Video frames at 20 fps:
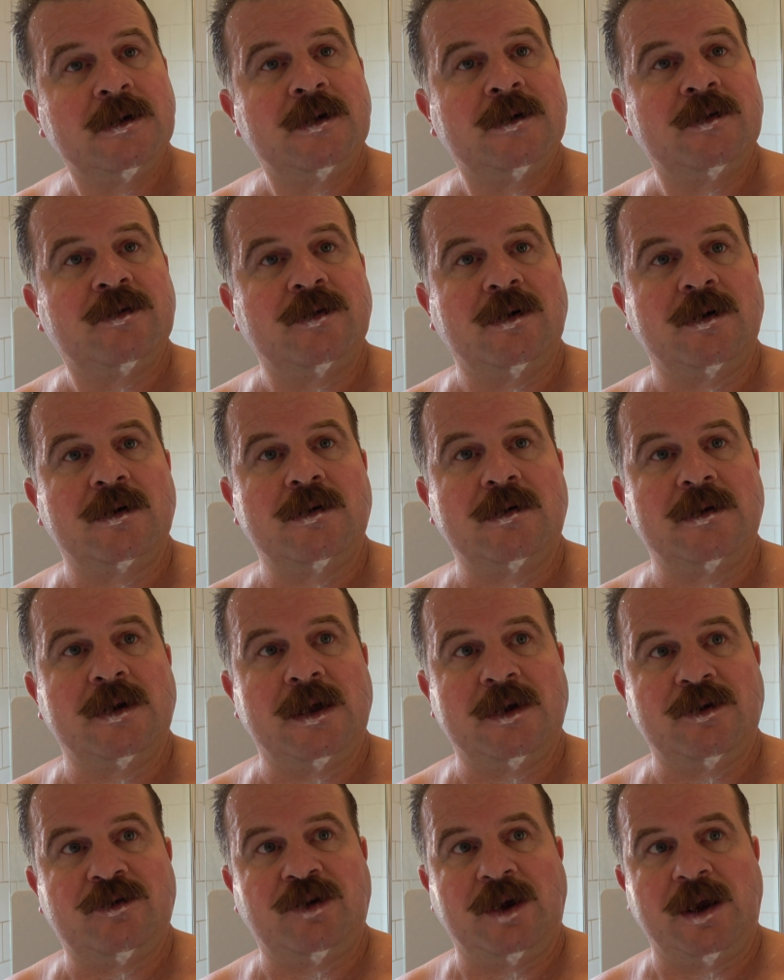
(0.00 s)
So I got
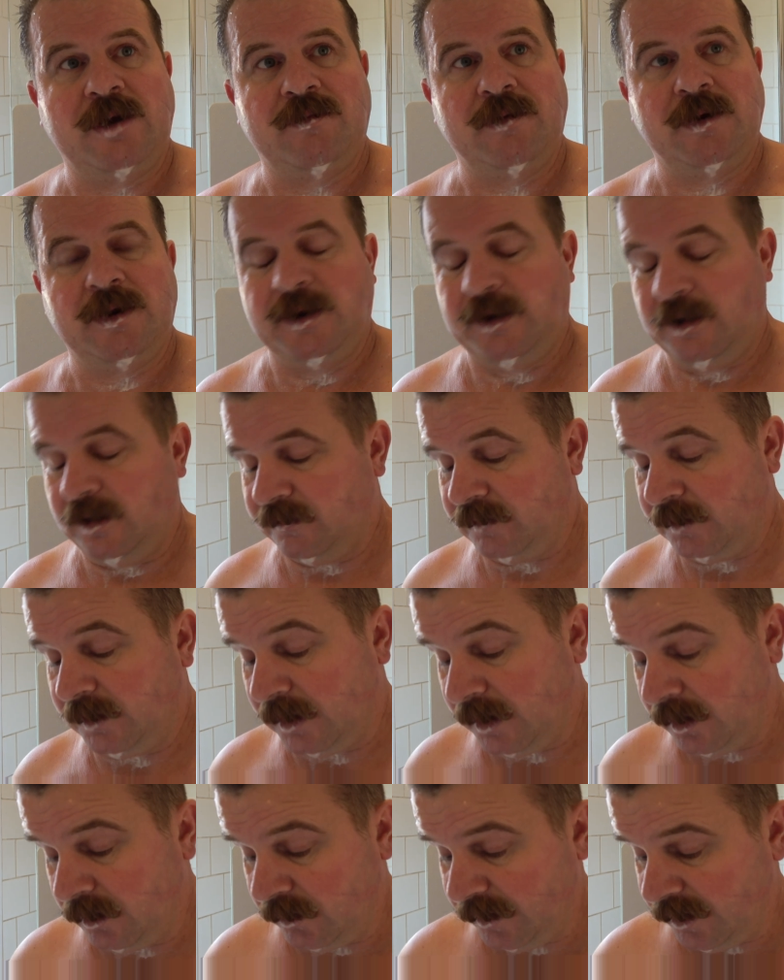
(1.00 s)
that shave ready the other
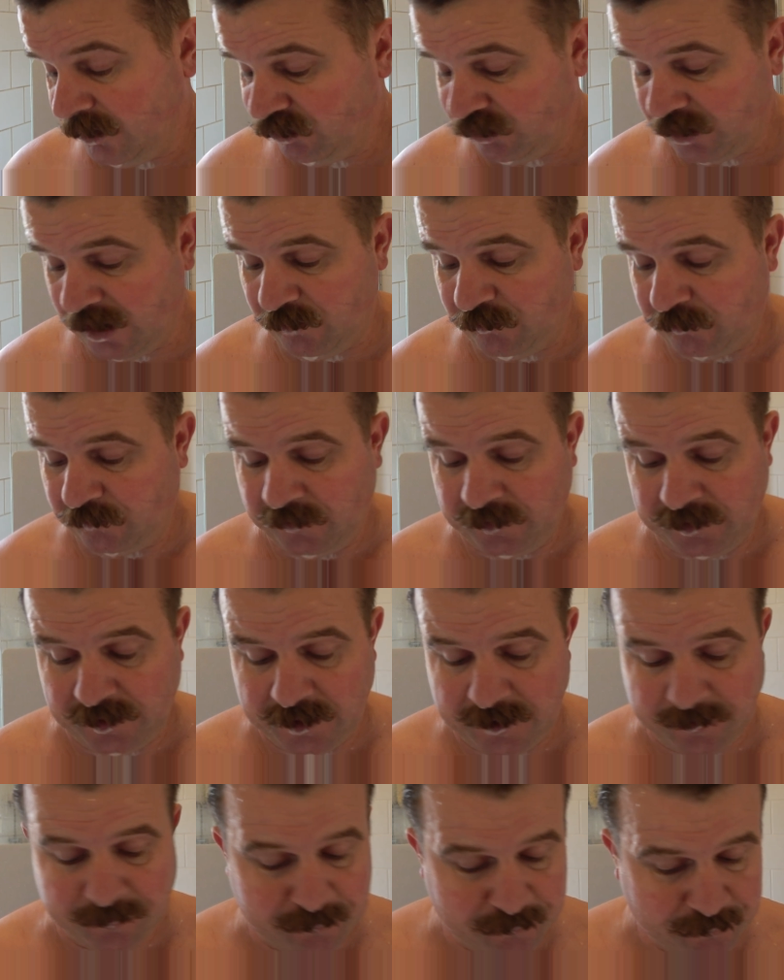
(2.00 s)
day and I ain't shaved it
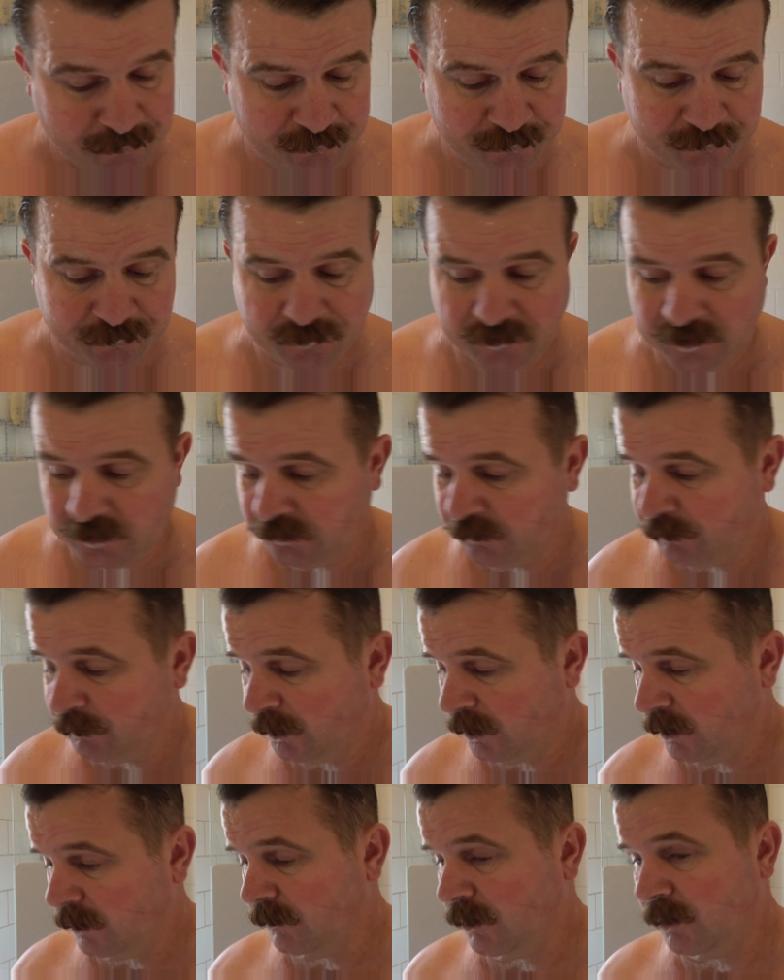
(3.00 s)
yet,
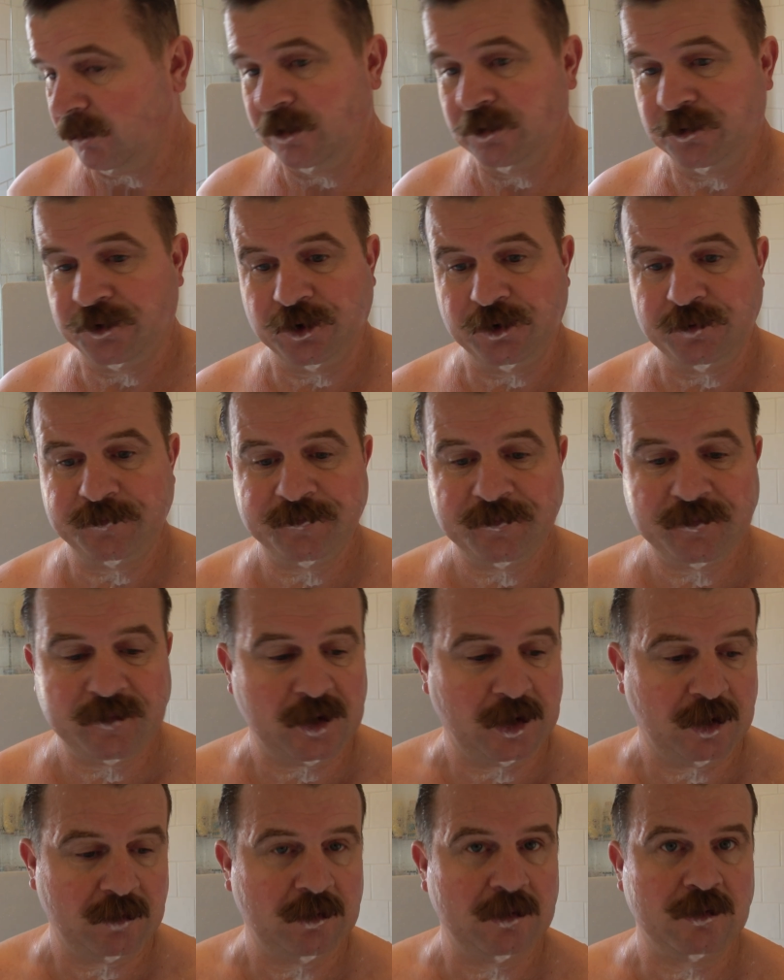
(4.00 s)
but I will do,
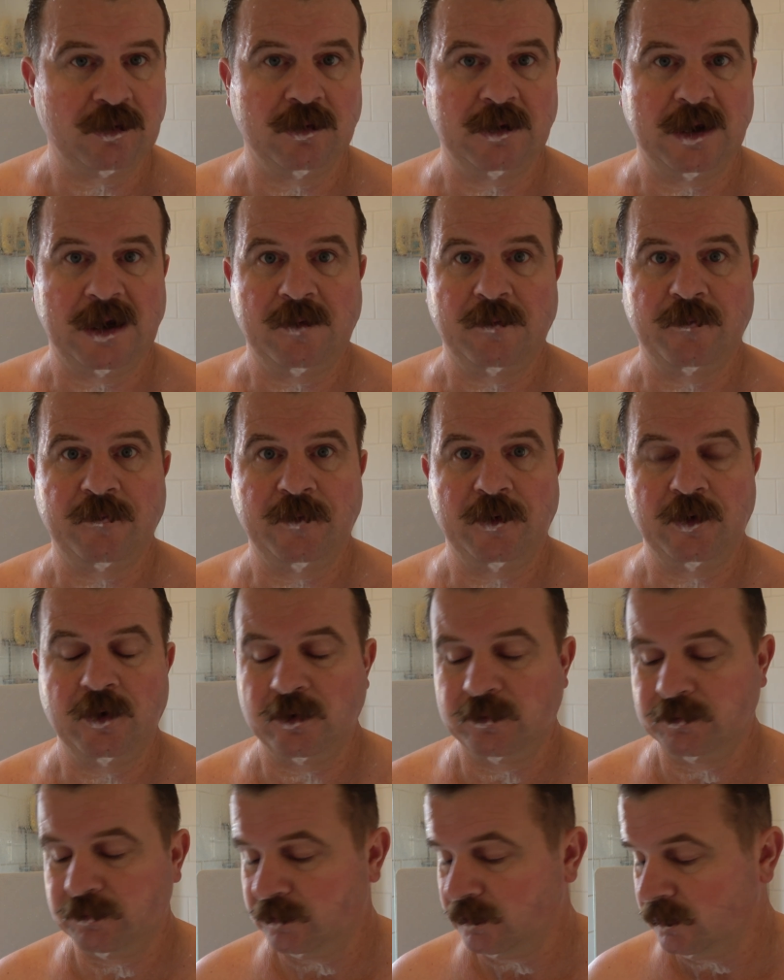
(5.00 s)
and I will do that on
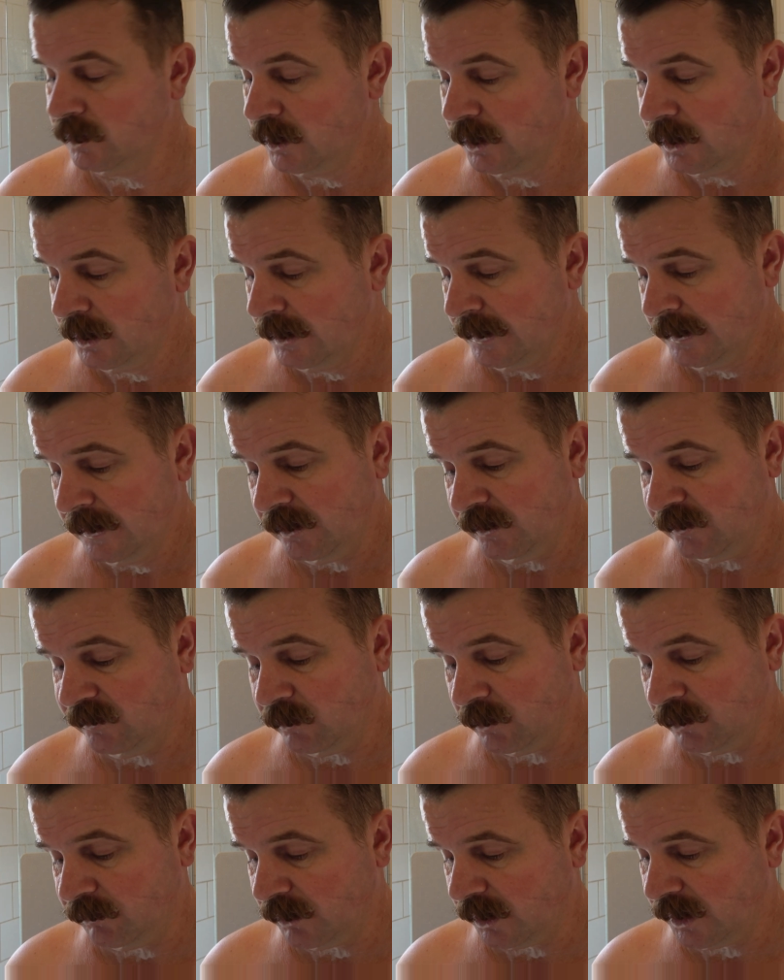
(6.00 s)
film. It's
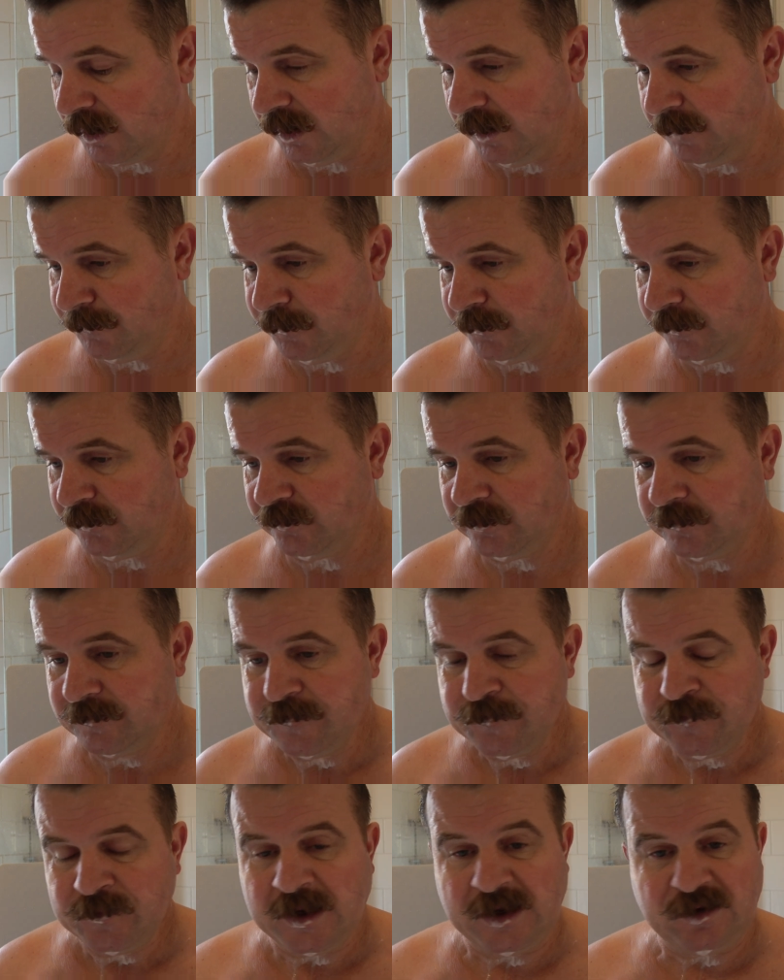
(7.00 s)
one of my keepers.
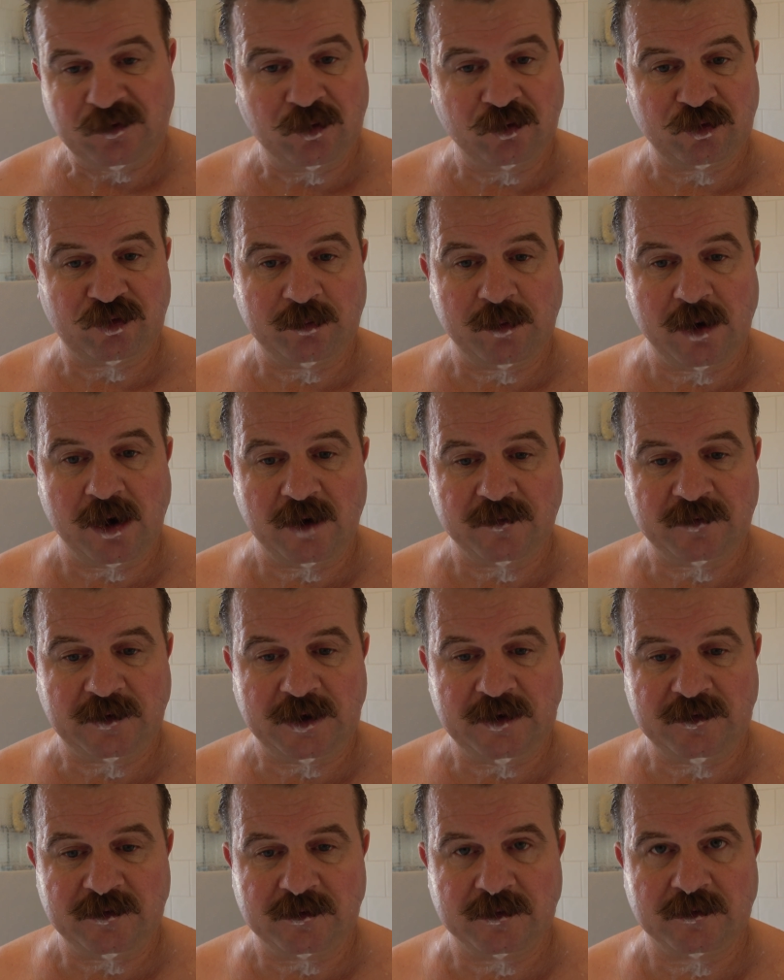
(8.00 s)
It's got some half
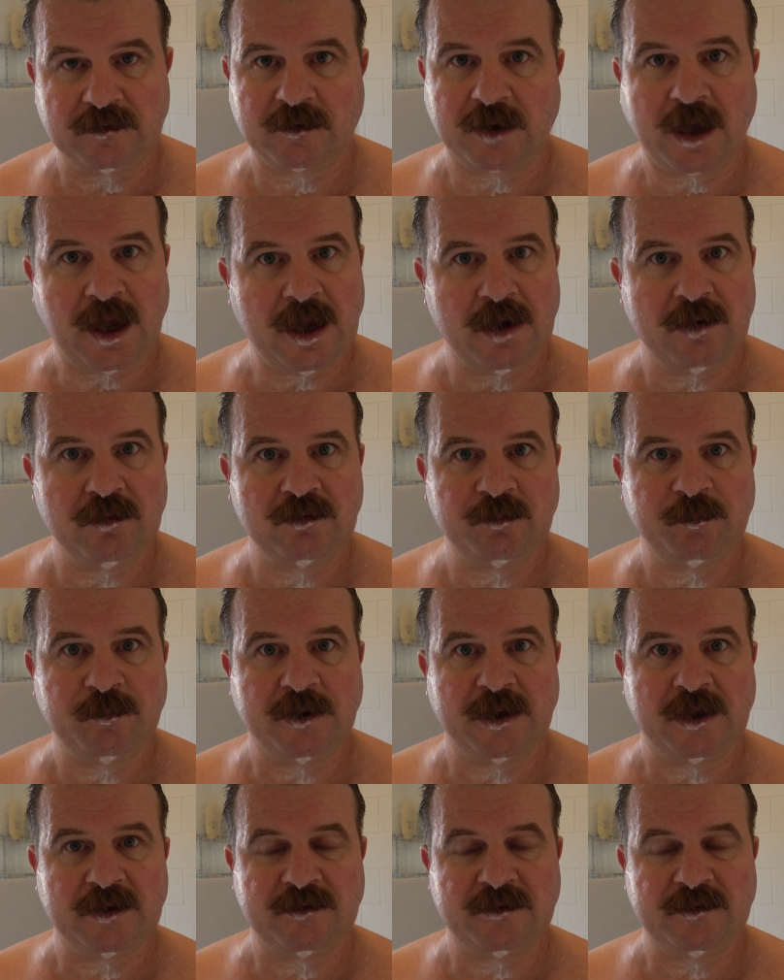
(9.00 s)
decent scales, but they're